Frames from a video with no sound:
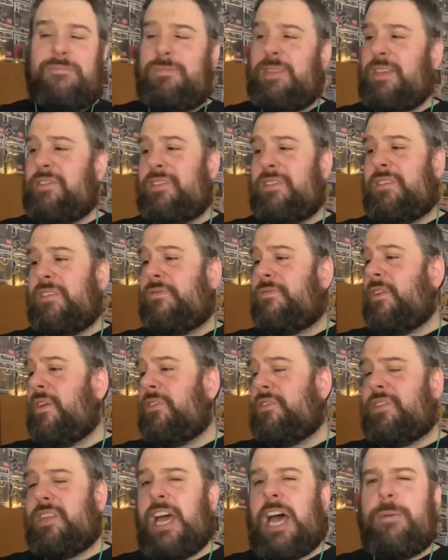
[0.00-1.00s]
this is the
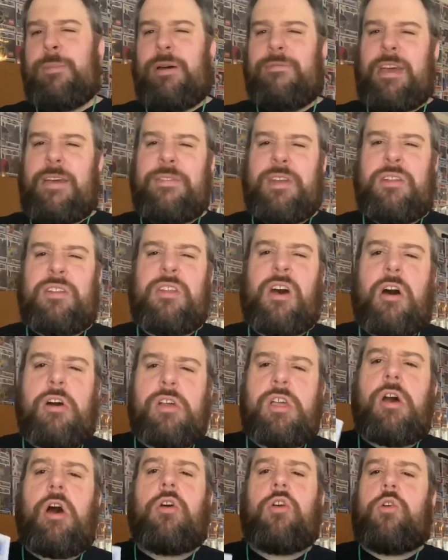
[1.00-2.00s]
first time I've ever
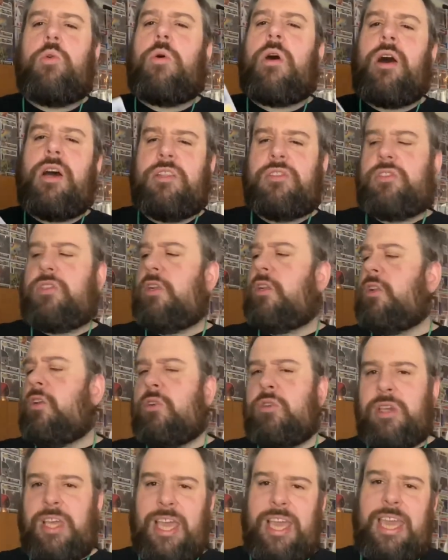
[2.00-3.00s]
not got quite so
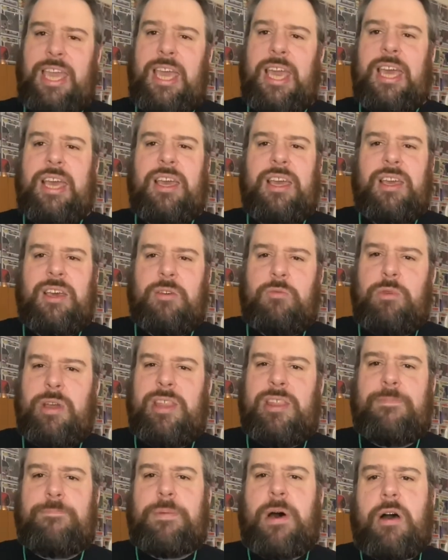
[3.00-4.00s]
lucky
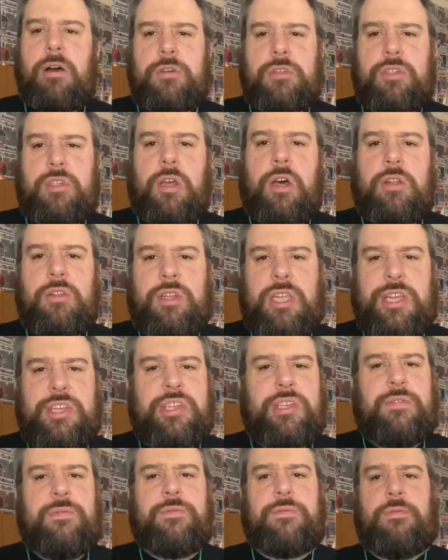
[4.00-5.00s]
with box
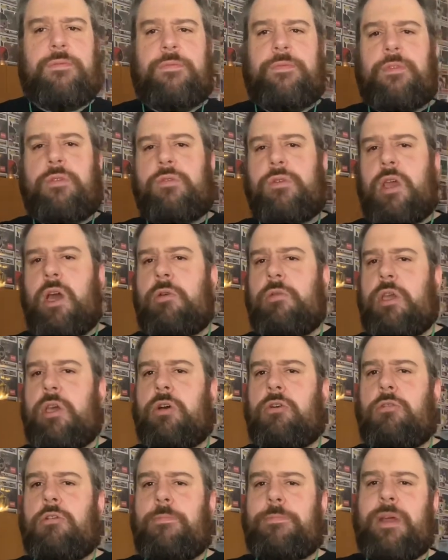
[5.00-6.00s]
condition from Funko
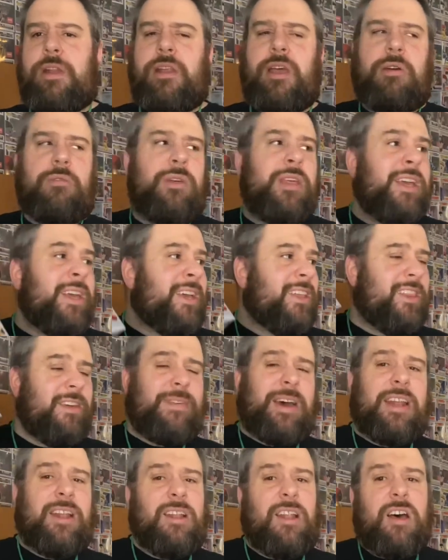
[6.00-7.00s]
Europe. I know they've
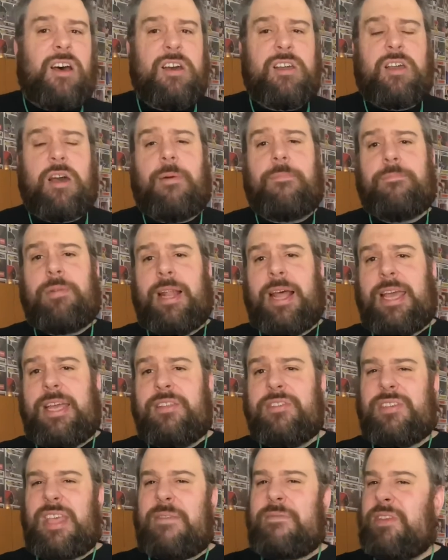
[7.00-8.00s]
had a lot of
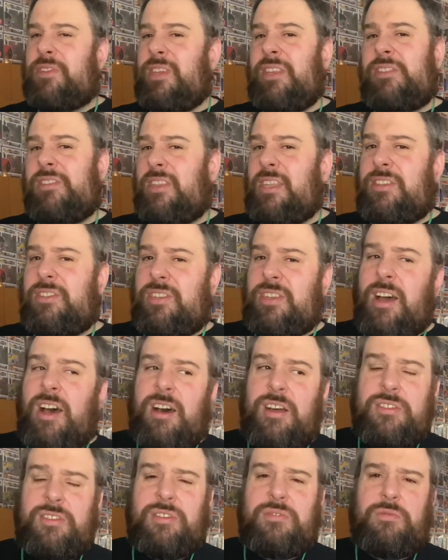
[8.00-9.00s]
complaints ever since they
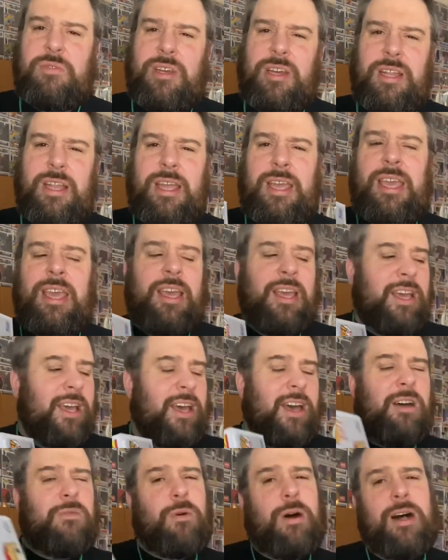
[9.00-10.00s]
started, really,
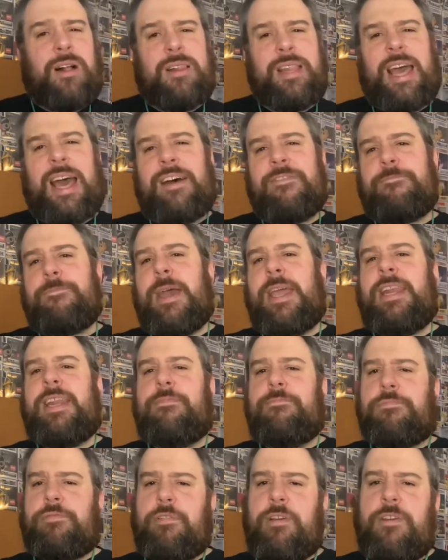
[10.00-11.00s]
and while they have made
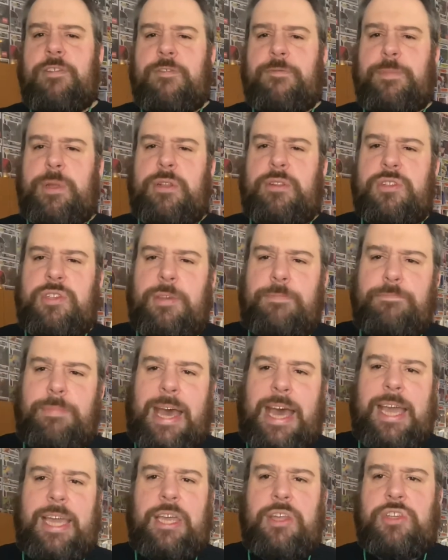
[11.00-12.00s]
improvements in
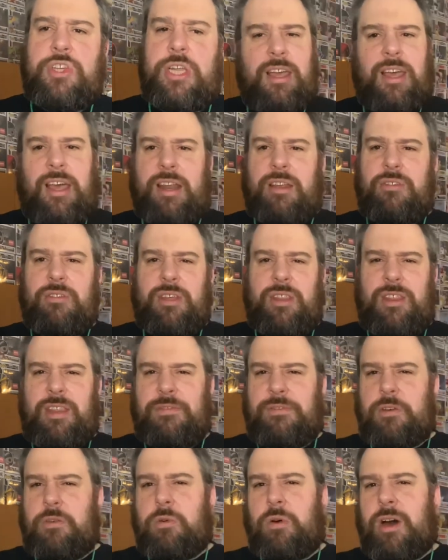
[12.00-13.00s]
packaging, I don't think
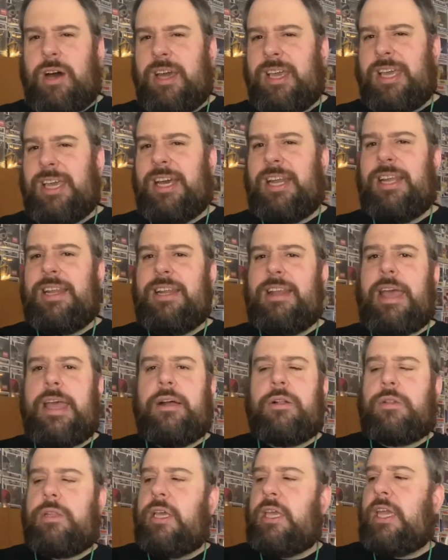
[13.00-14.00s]
they've quite kind of
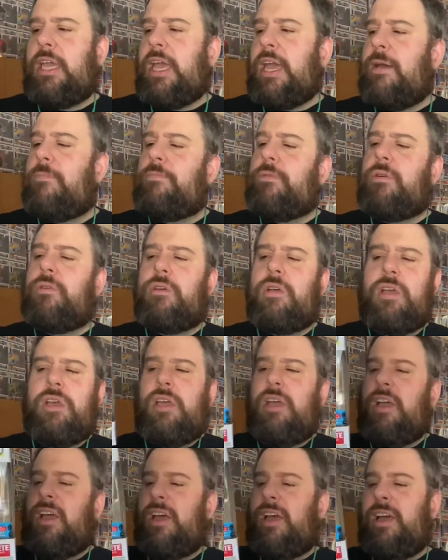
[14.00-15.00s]
nailed it yet, but
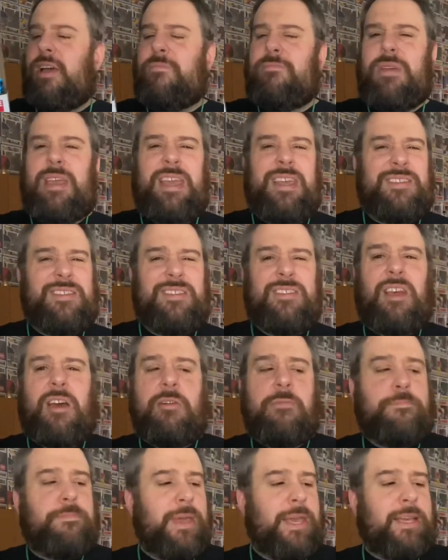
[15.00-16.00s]
it's
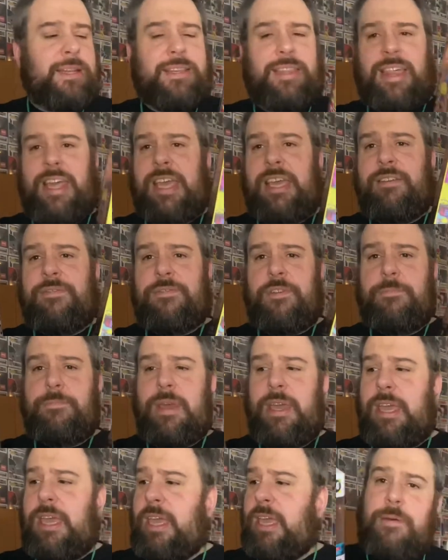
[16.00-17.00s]
no big thing for
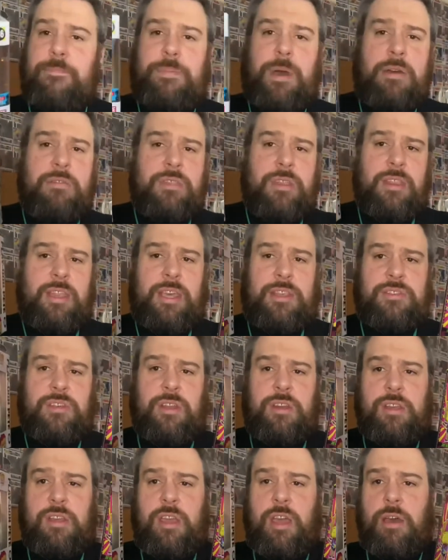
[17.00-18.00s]
me. Both of these are
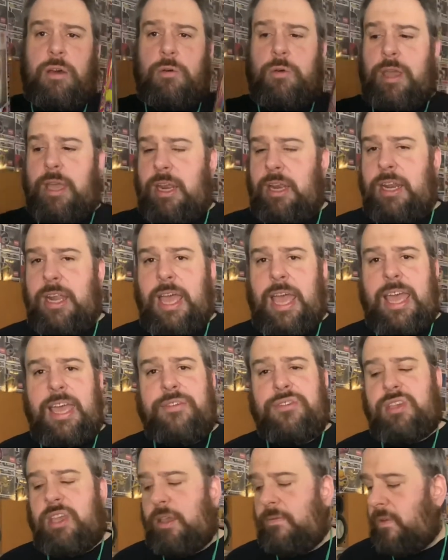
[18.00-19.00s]
going to go in
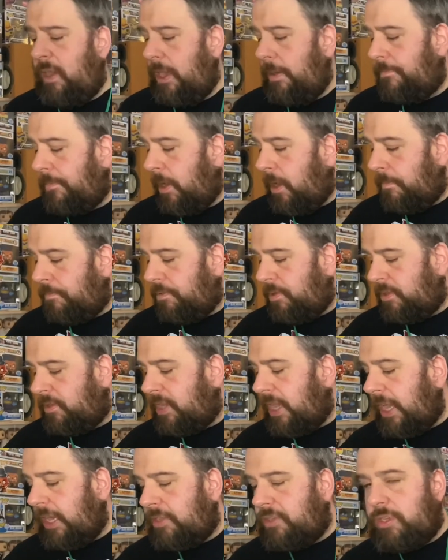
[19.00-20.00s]
ATV pop
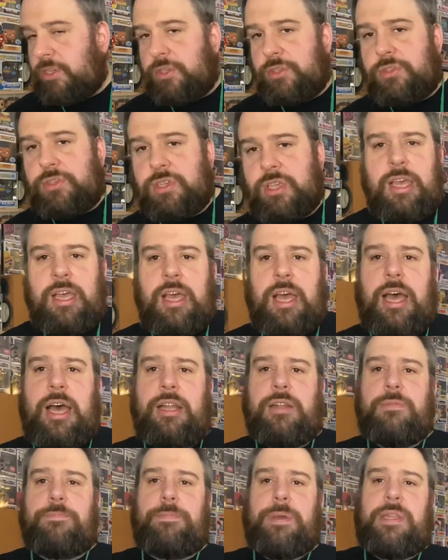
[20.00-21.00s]
protectors
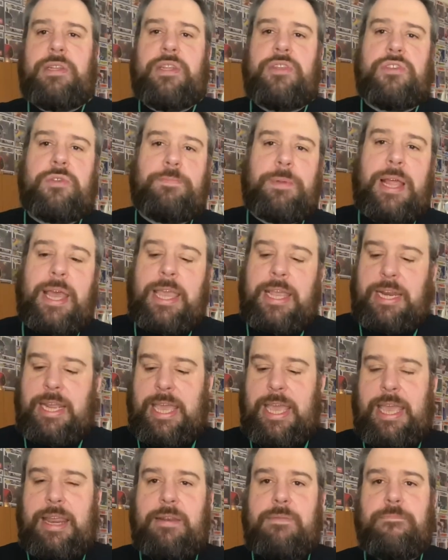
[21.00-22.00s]
and be displayed
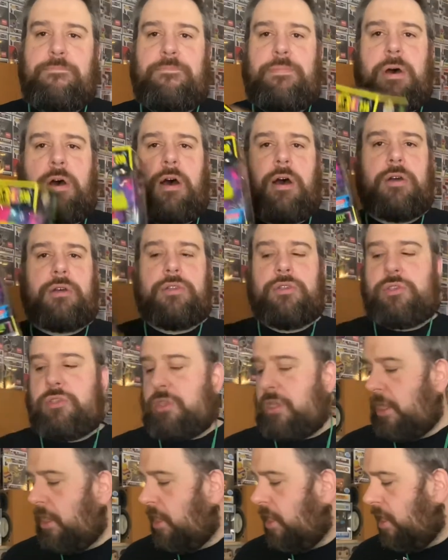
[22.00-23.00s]
in
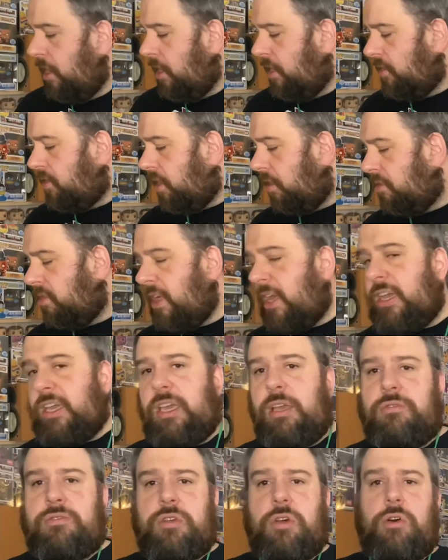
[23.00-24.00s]
box. So thank
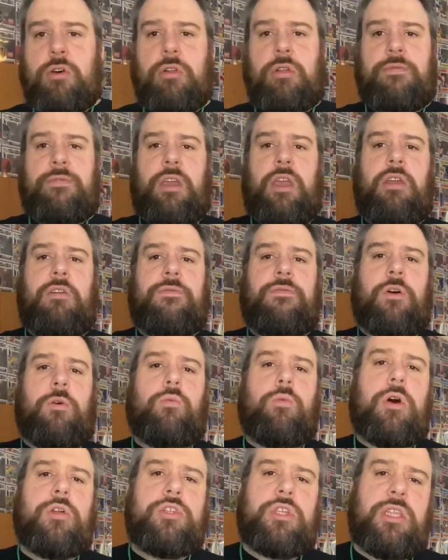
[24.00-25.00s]
you to all of you for
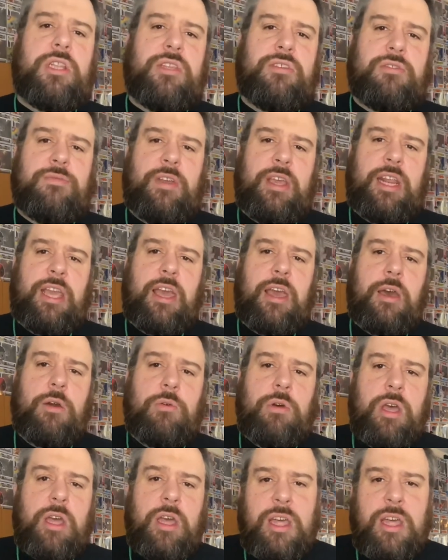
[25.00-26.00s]
watching this video.
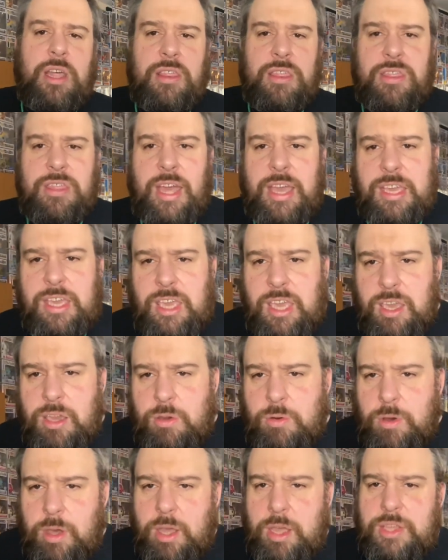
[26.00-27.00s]
Thank
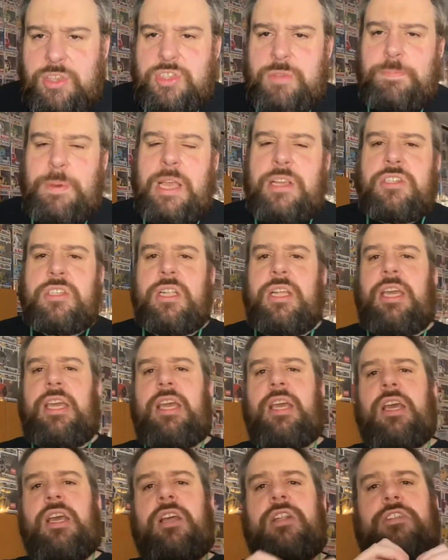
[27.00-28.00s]
you
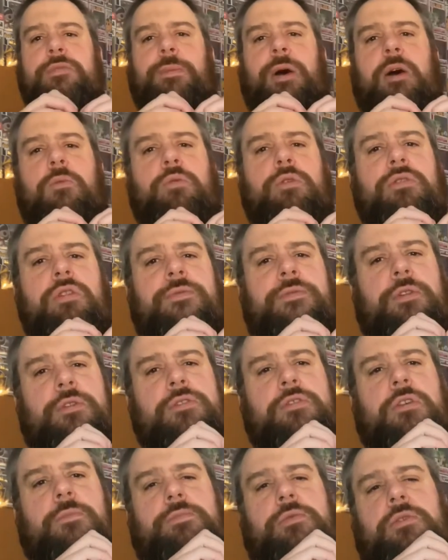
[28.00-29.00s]
especially to my wonderful
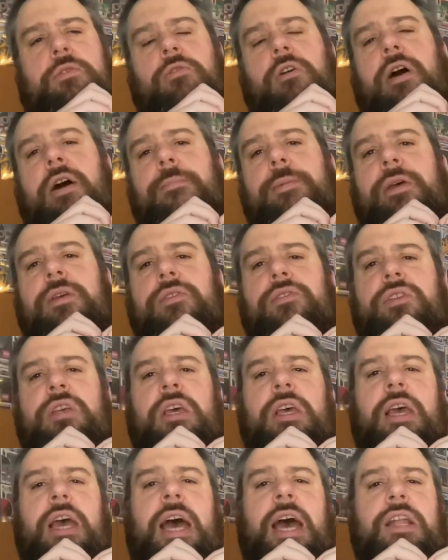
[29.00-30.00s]
subscribers
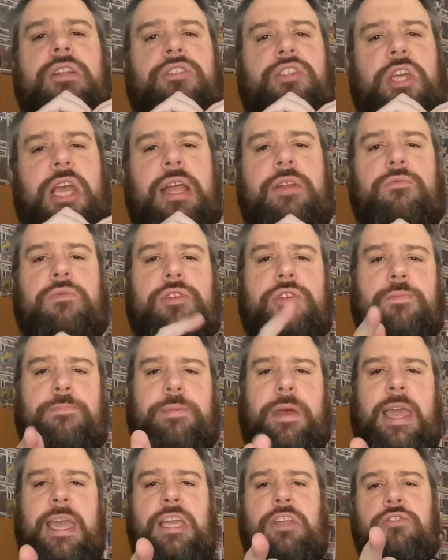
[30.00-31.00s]
and generous
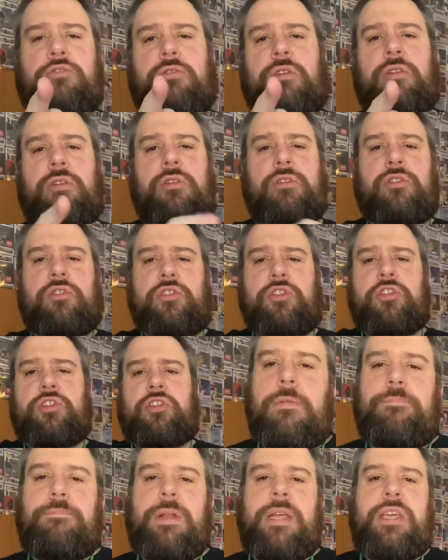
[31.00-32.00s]

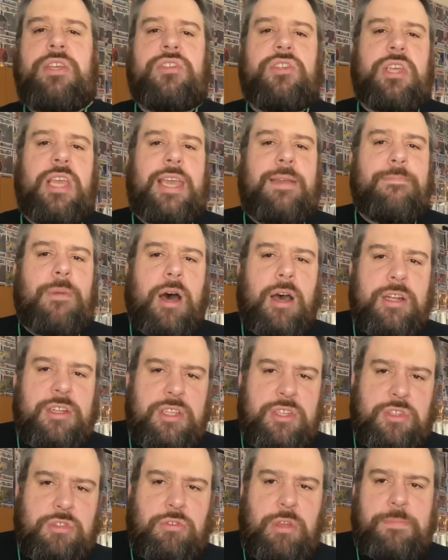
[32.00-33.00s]
patrons. Please see my
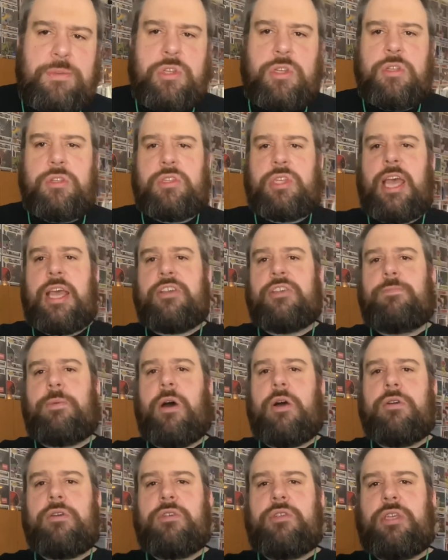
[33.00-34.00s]
description text
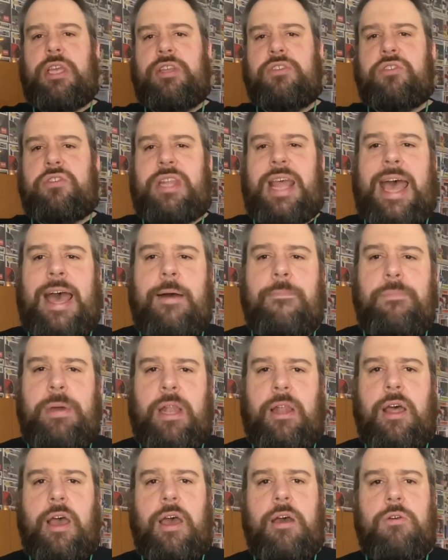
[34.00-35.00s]
box. It's down
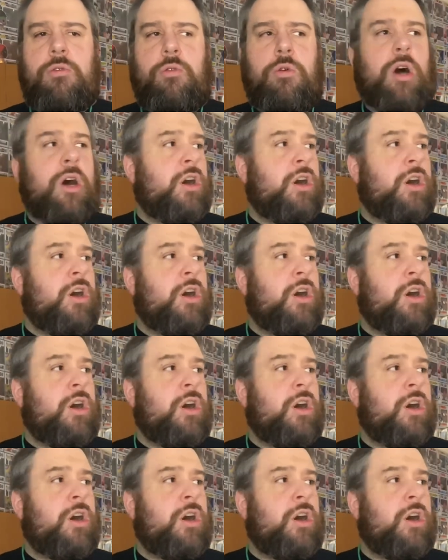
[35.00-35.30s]
below,